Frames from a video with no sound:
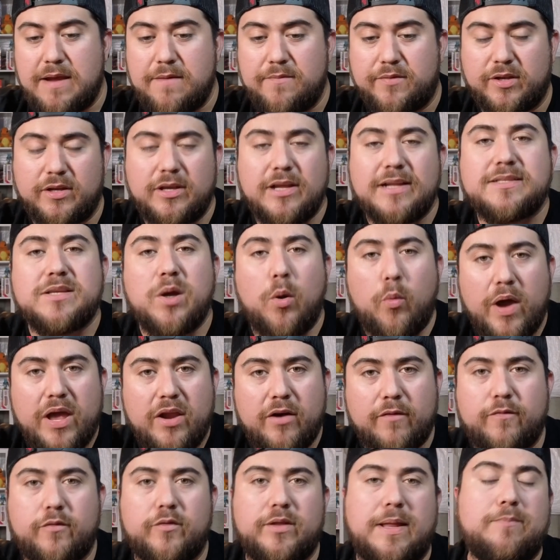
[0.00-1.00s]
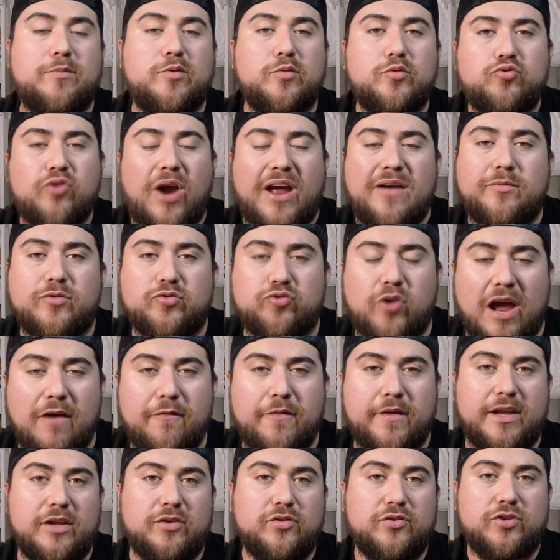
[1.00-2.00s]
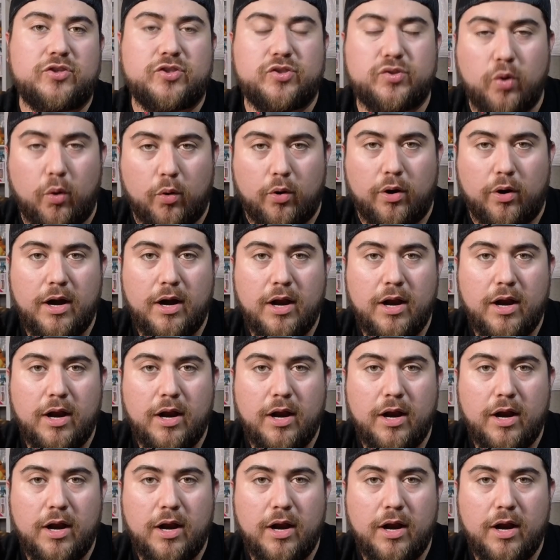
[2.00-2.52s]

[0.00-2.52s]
It's a way for them to drive traffic into the store.